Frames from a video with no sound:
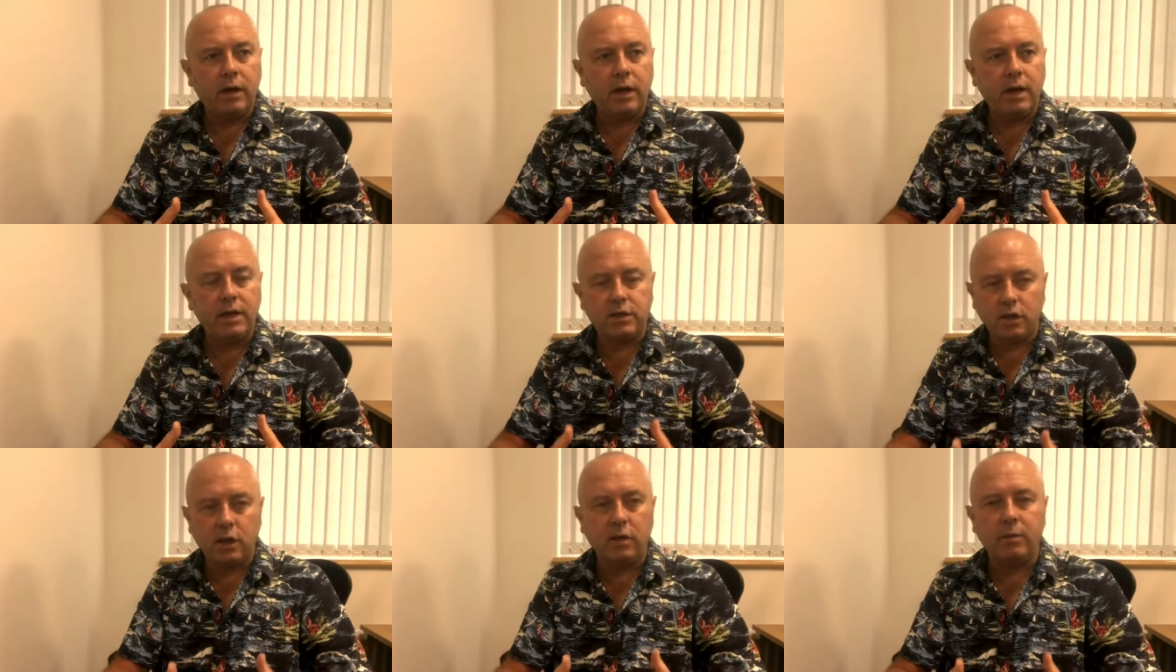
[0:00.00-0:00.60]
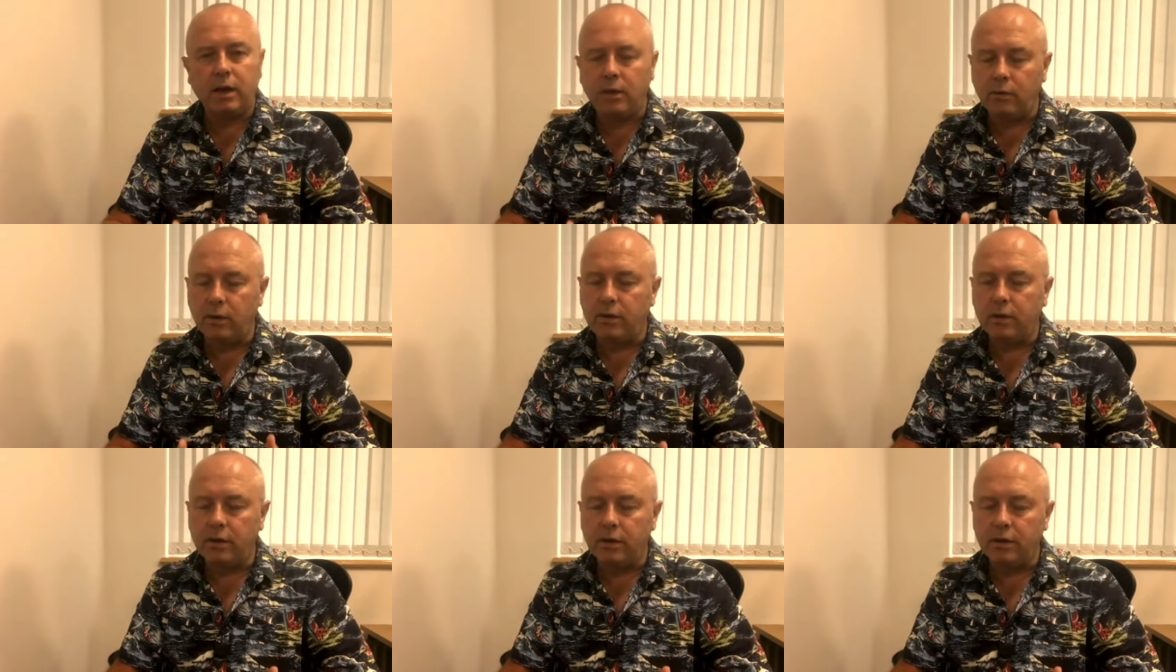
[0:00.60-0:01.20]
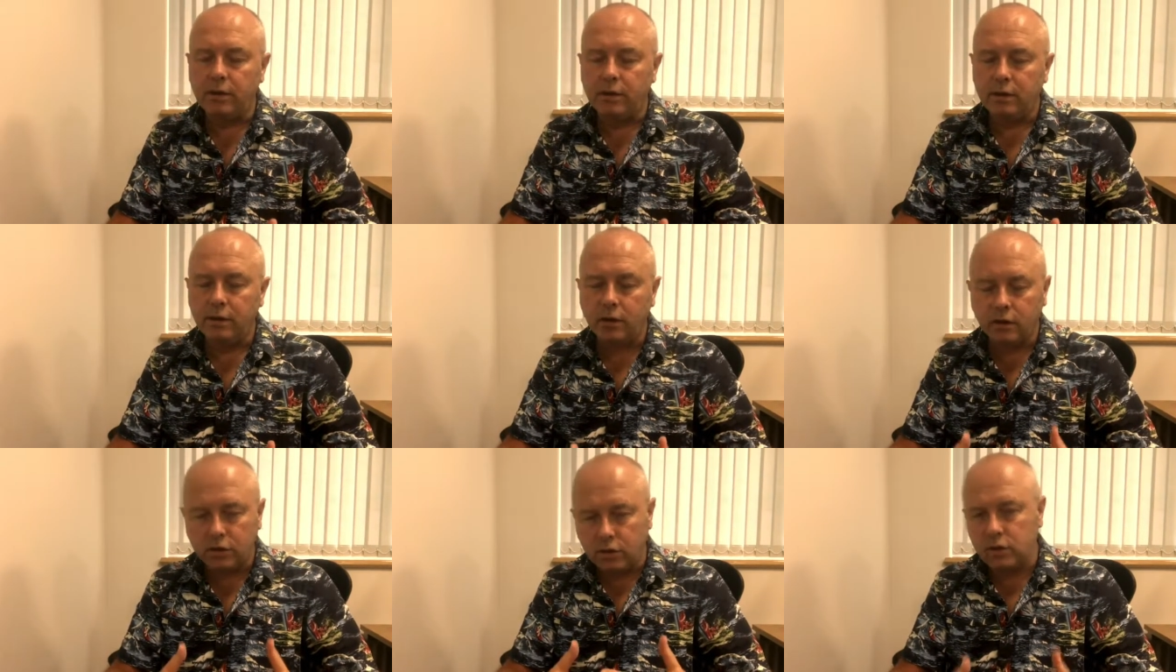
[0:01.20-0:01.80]
it's all about whether
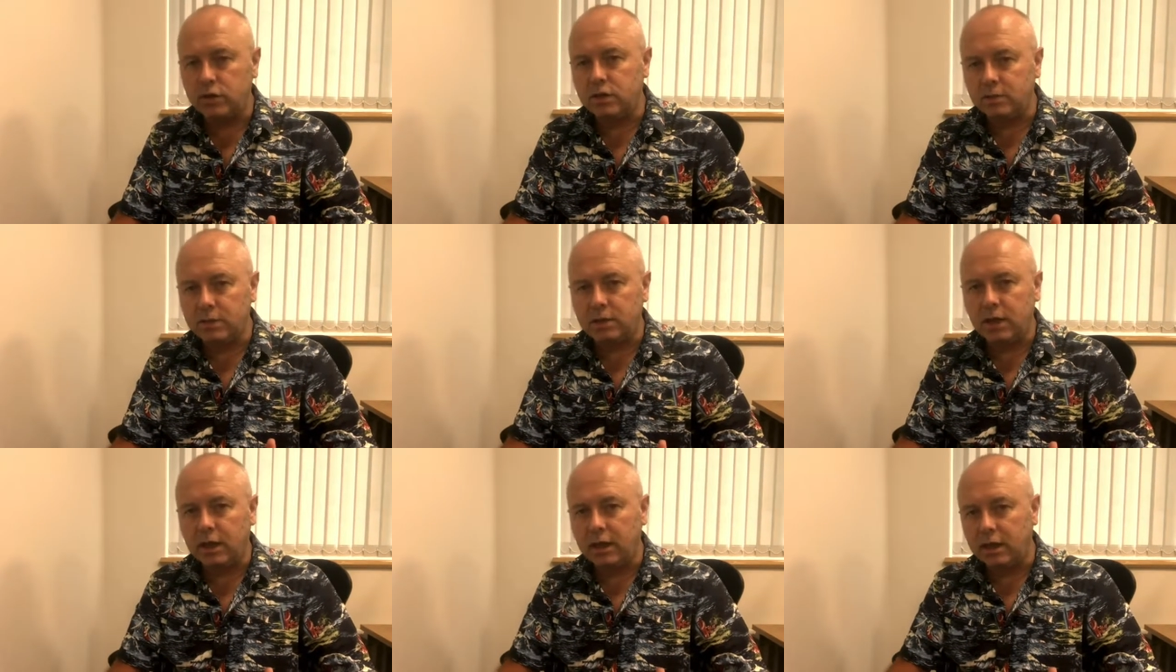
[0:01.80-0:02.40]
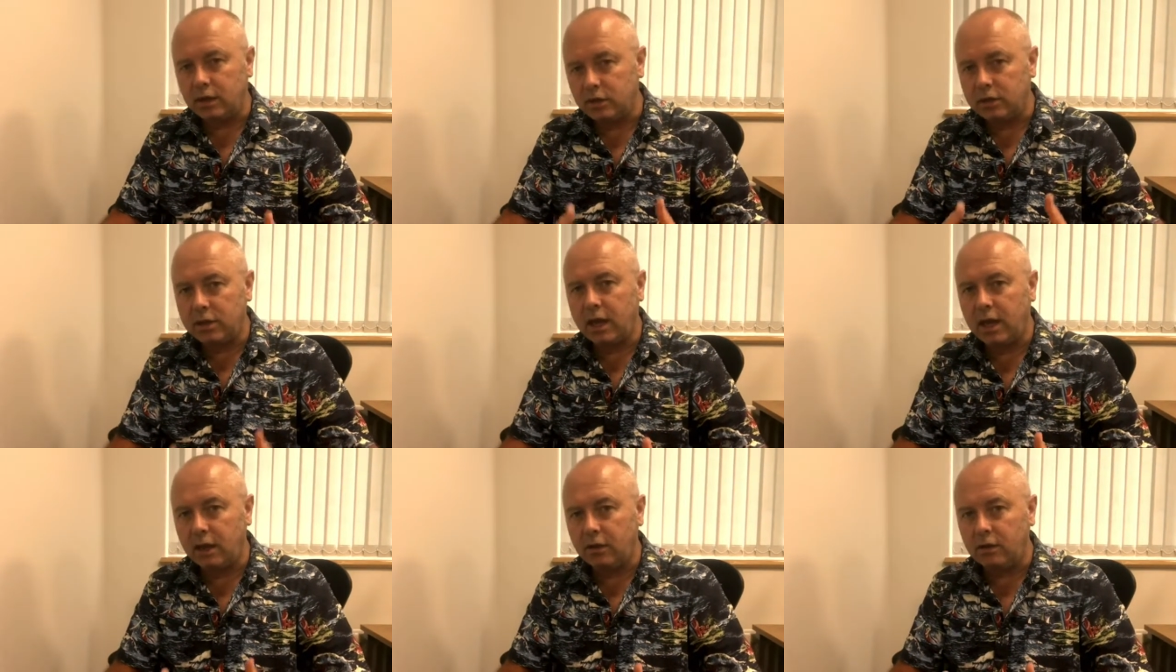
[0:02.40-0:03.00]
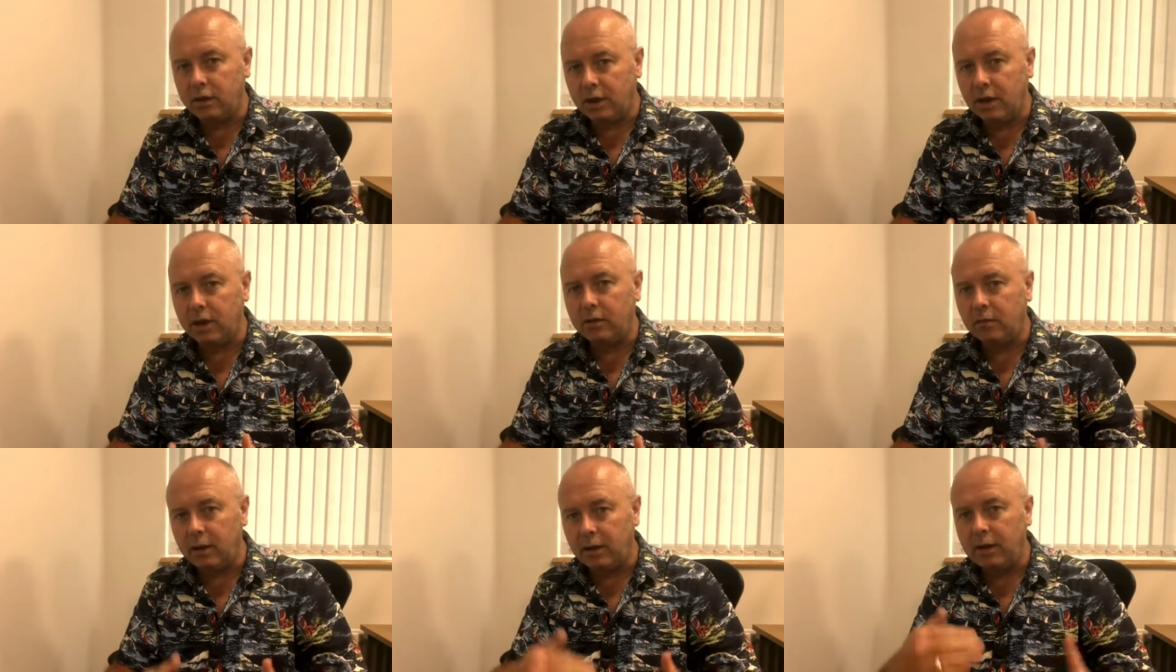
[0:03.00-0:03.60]
your customers like it, because they're going to kind
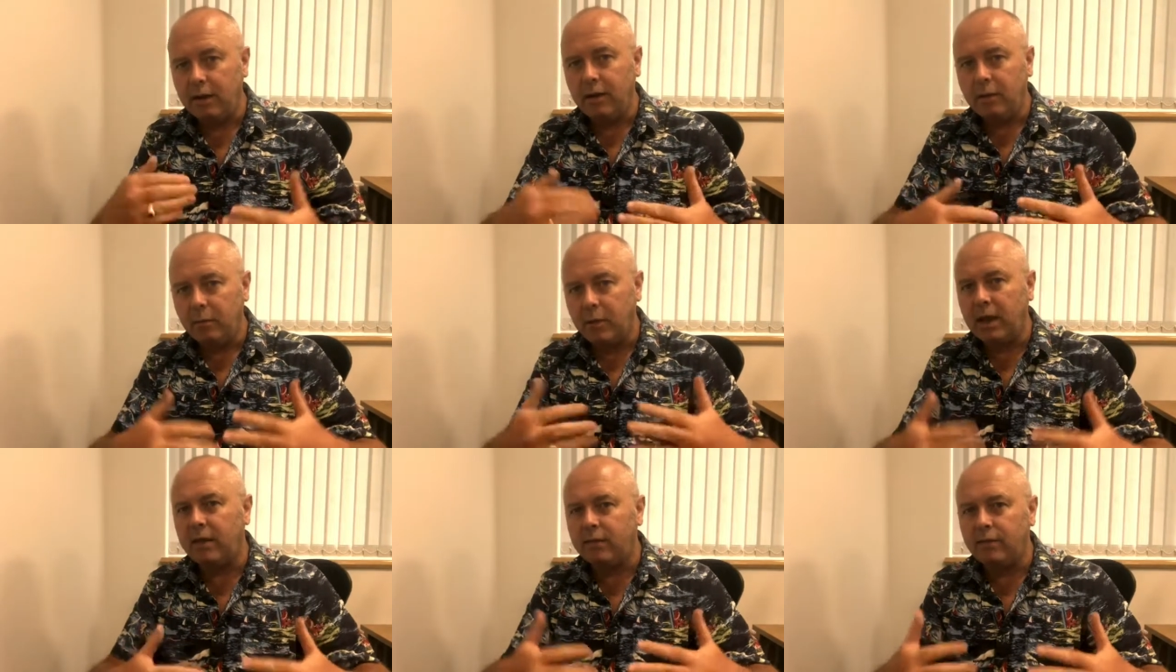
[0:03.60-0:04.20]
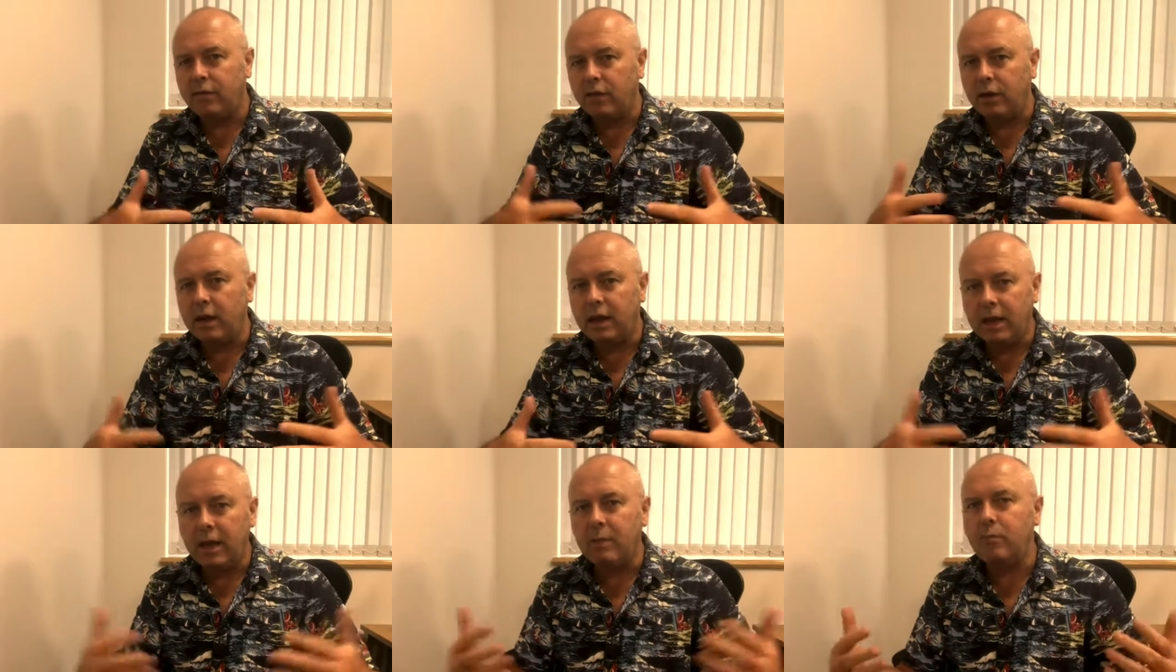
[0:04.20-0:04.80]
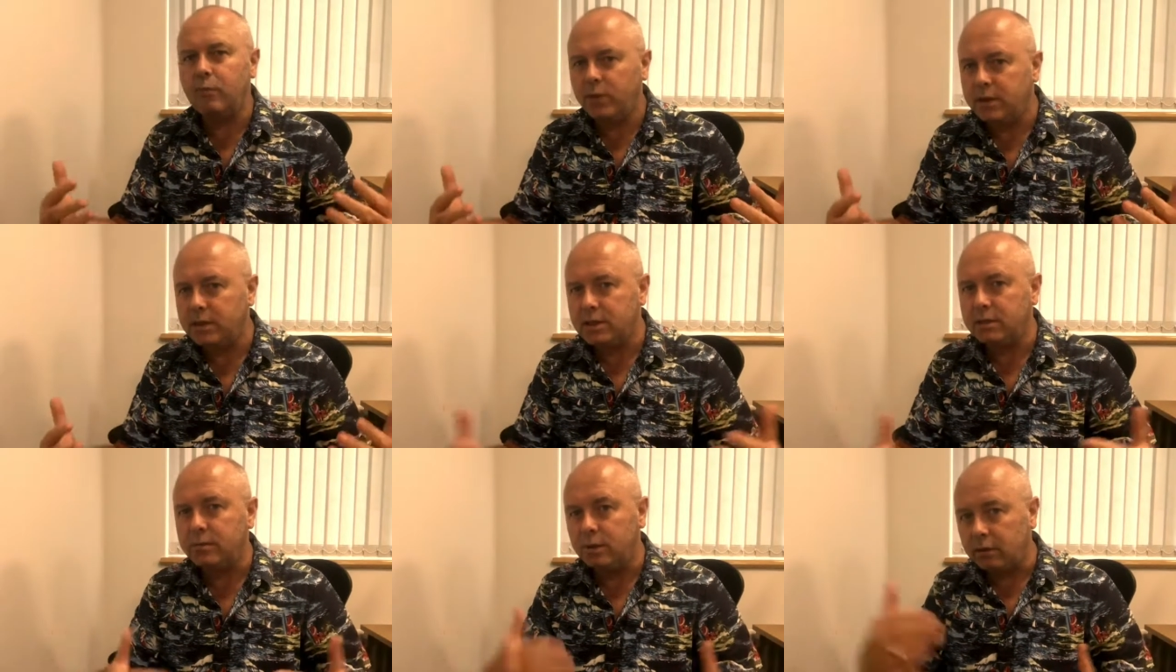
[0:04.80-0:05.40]
of be paying for it in
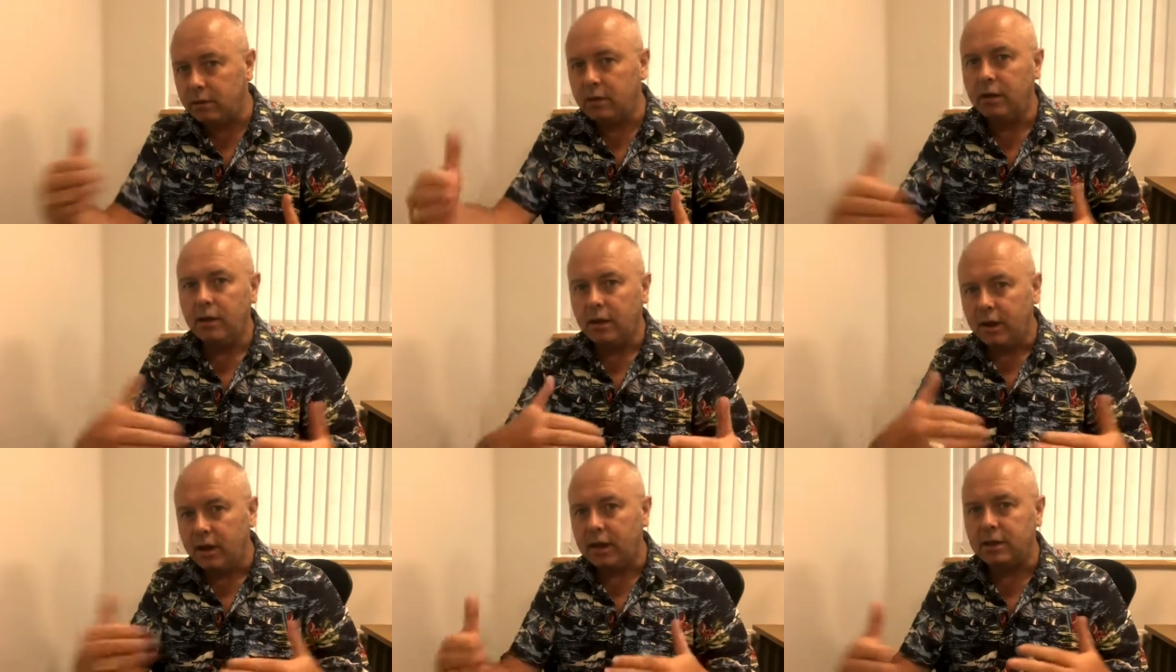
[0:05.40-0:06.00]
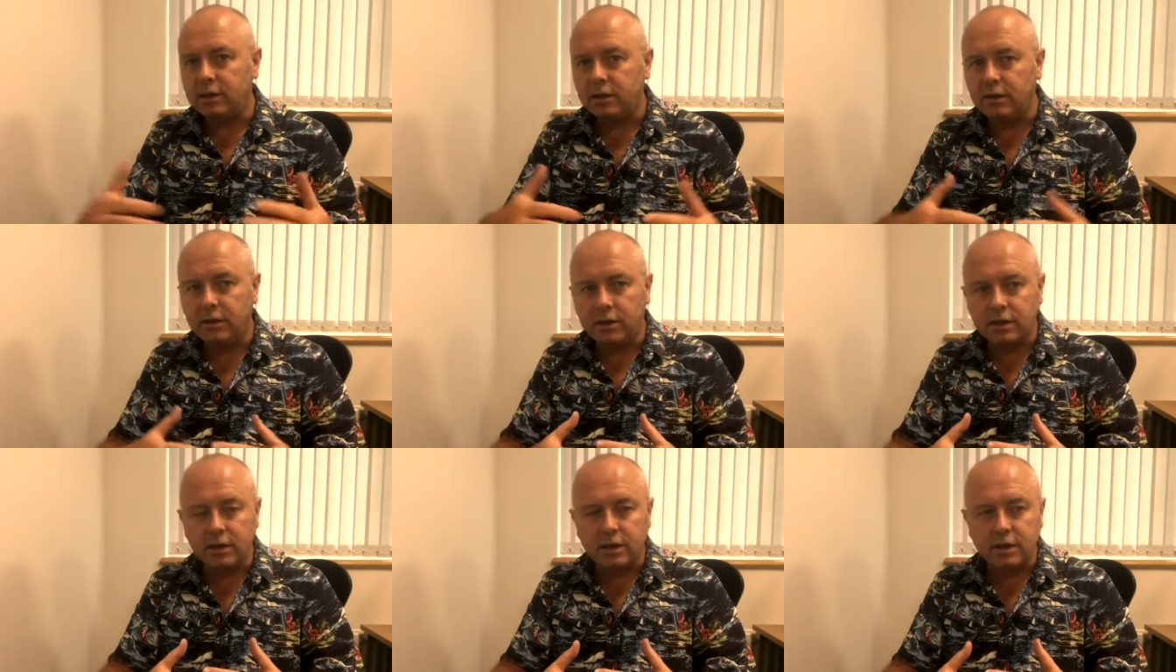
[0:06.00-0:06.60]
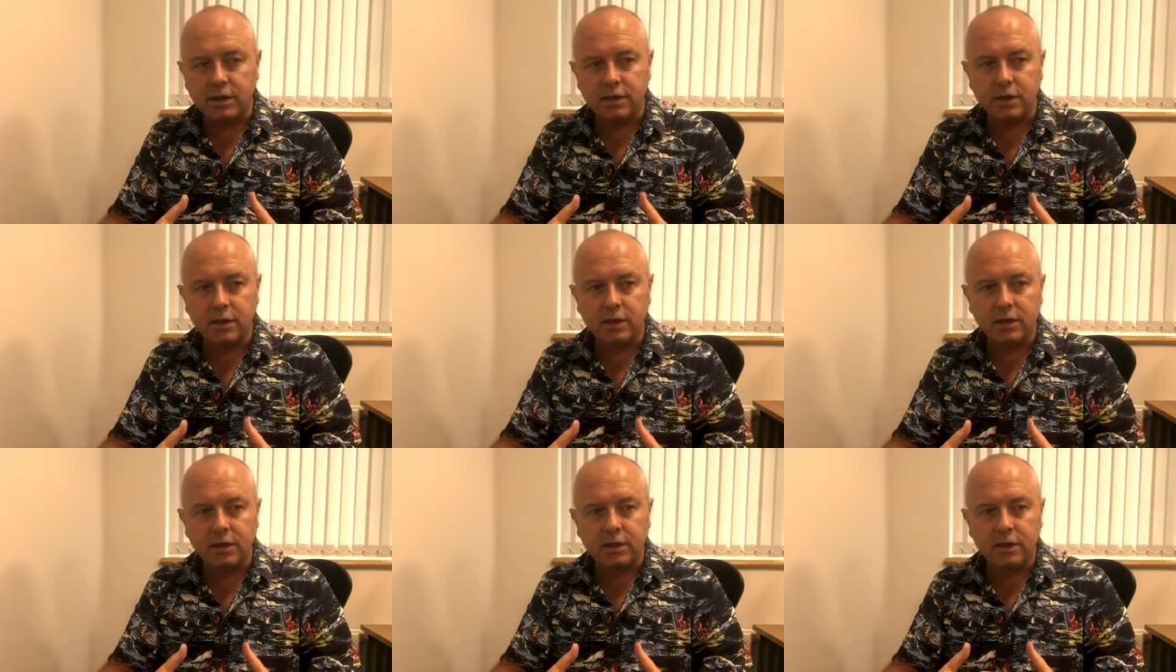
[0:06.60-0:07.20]
principle as
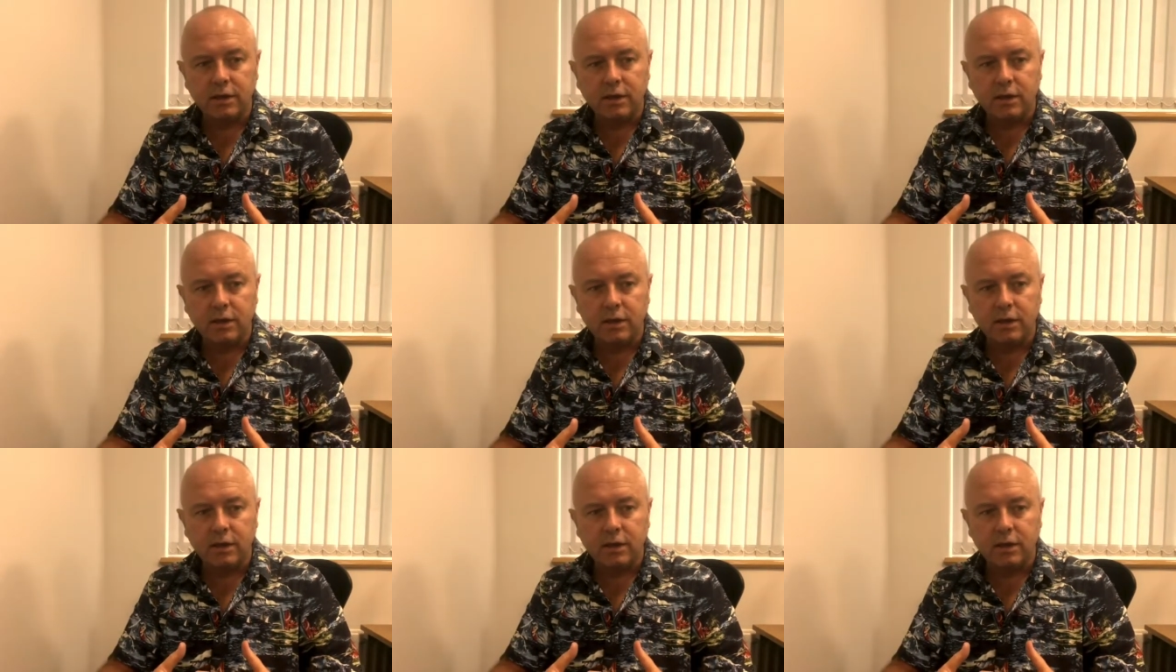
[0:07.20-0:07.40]
a